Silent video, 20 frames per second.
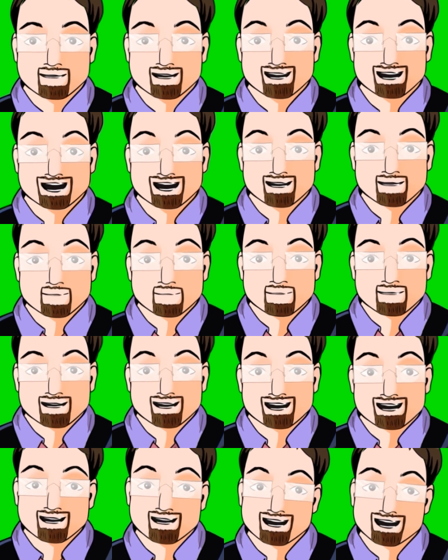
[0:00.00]
You can
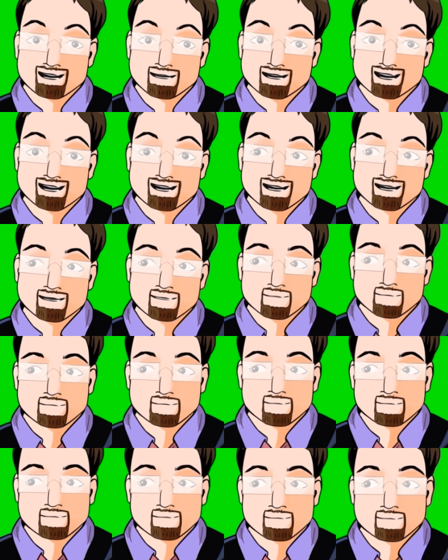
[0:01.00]
show an image.
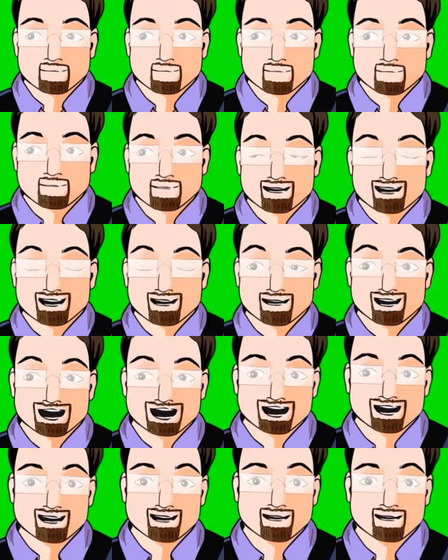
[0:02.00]
You
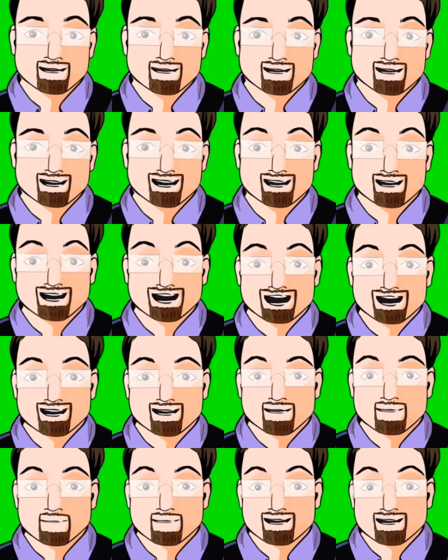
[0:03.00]
can show a
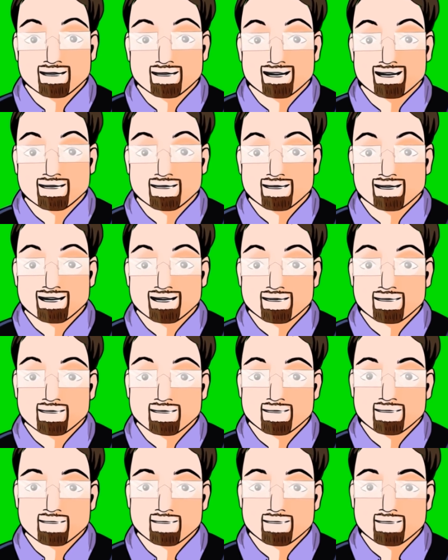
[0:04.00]
360